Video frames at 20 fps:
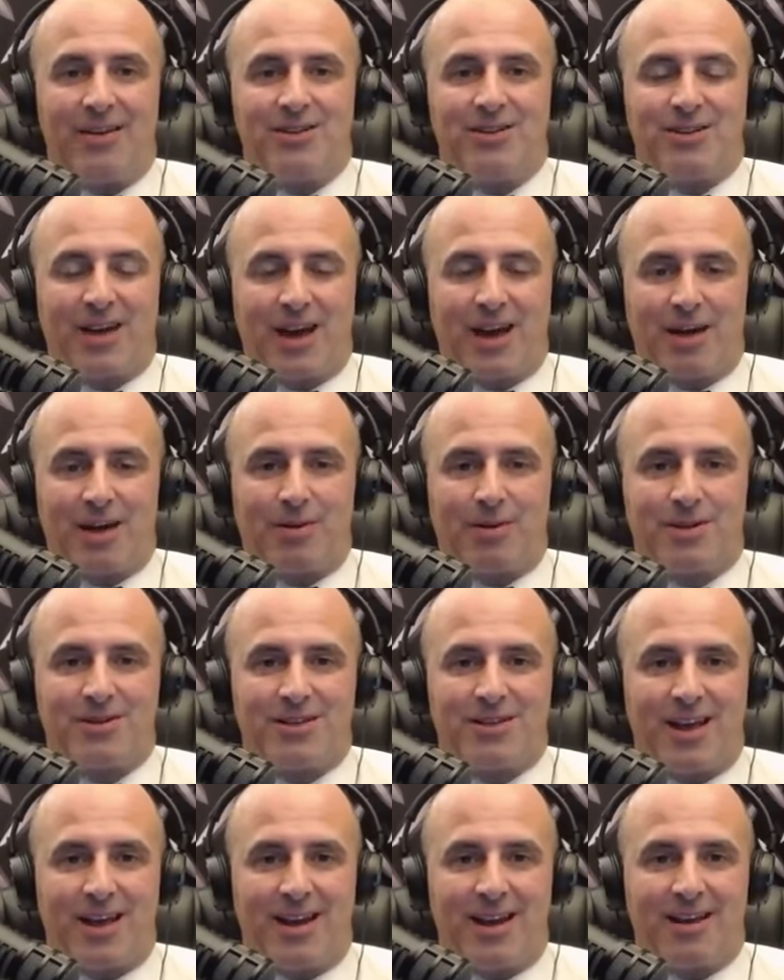He's got a
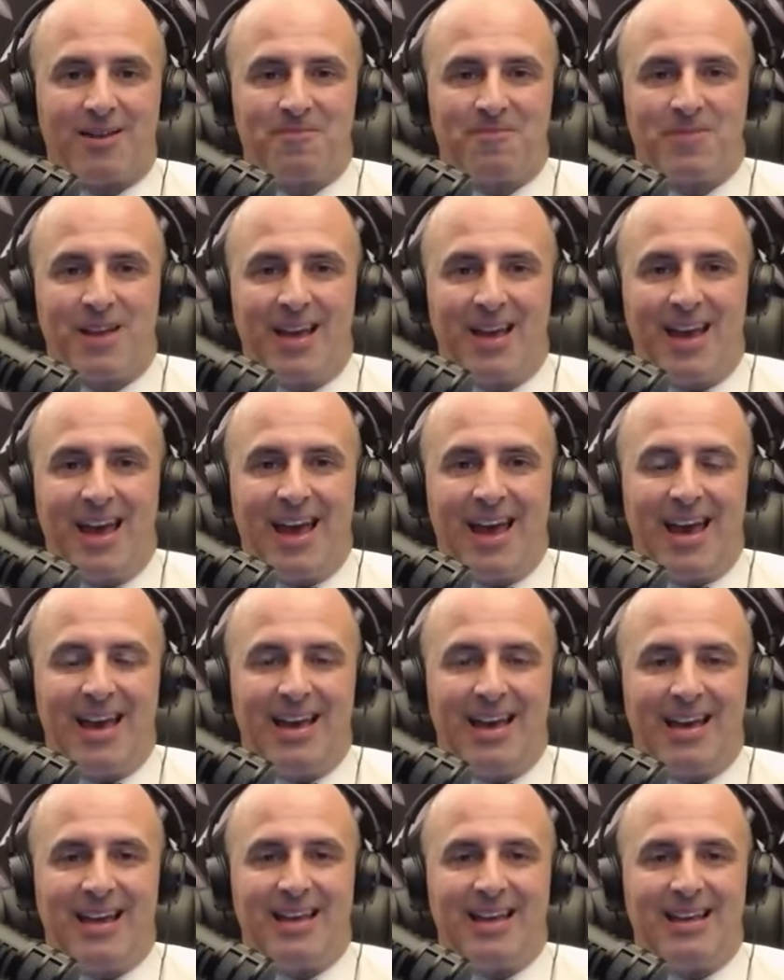prosthetic,
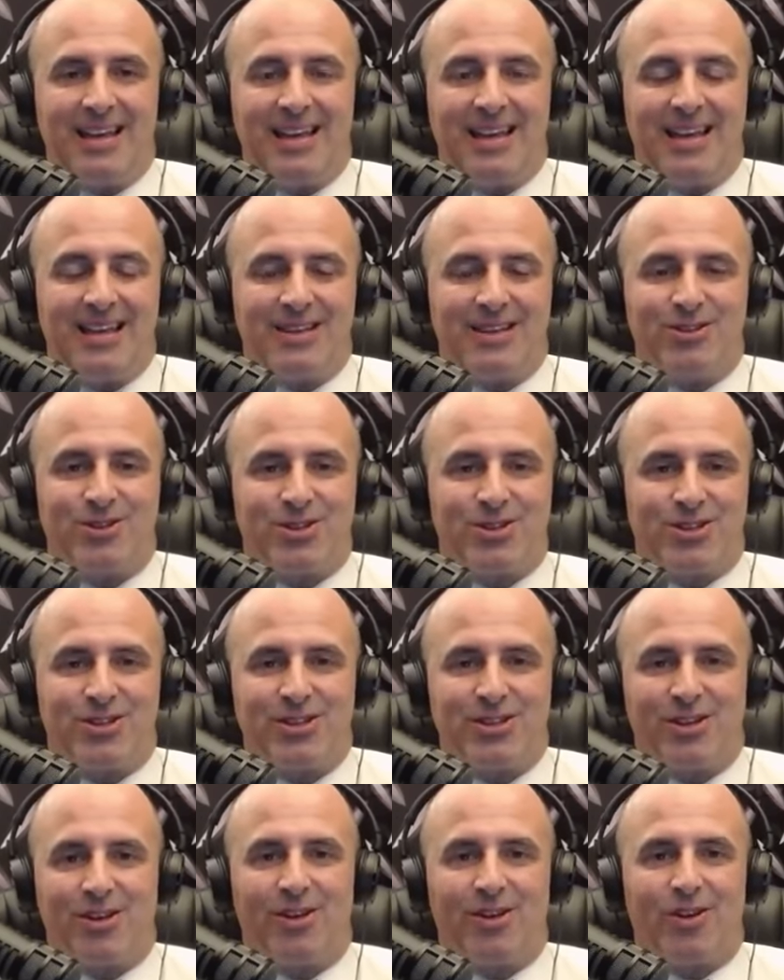and he is
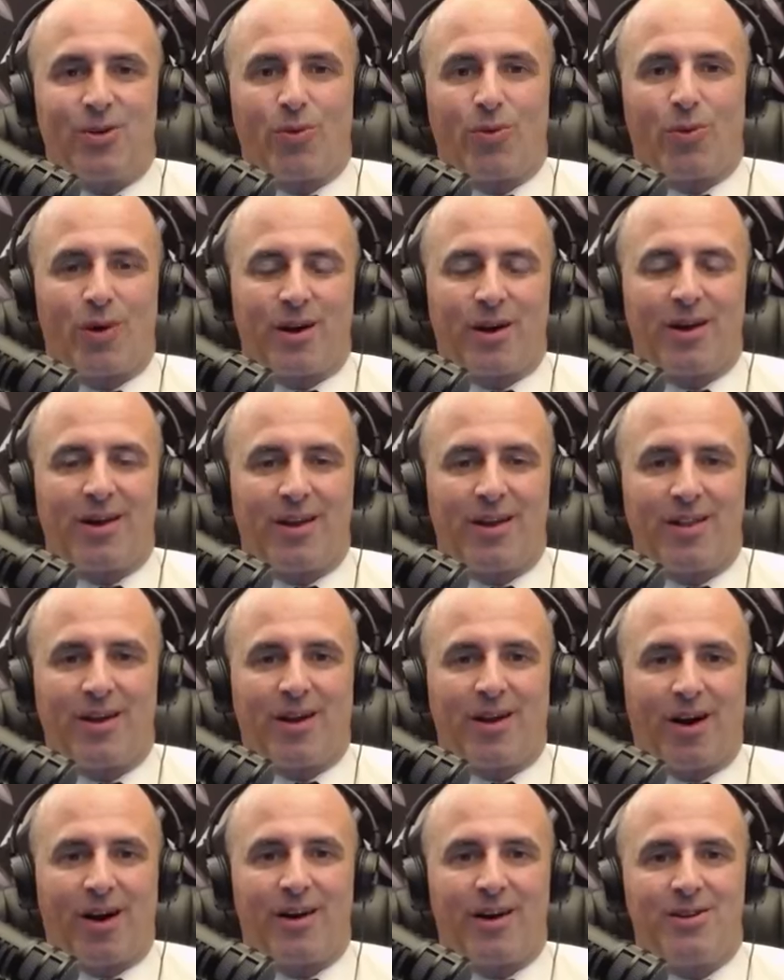still working on the
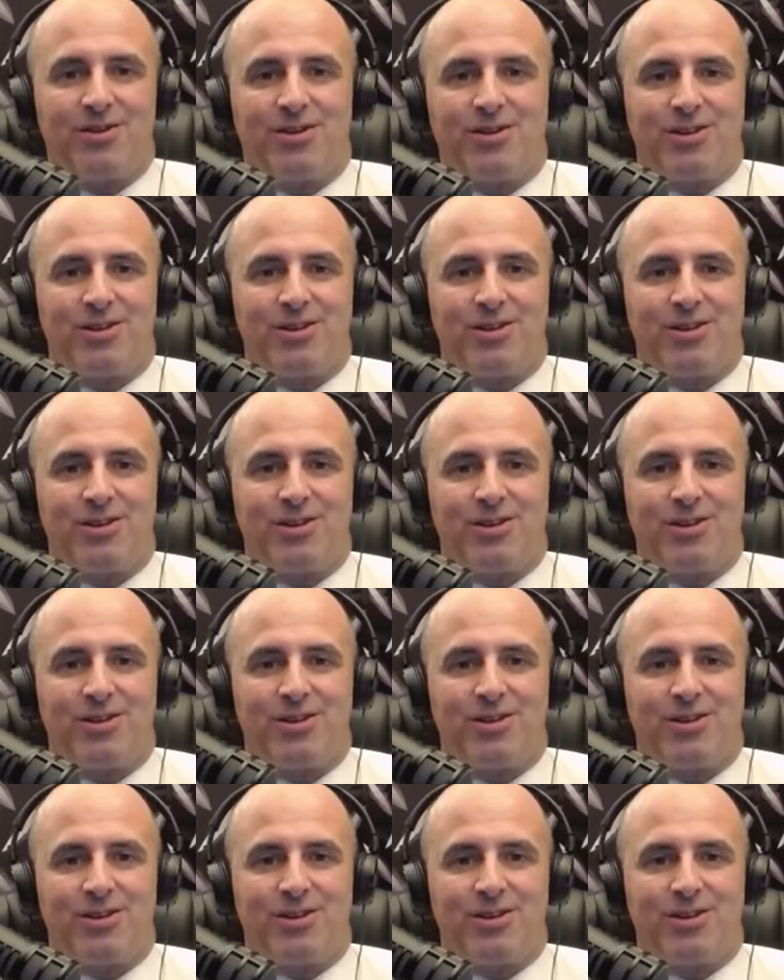cars.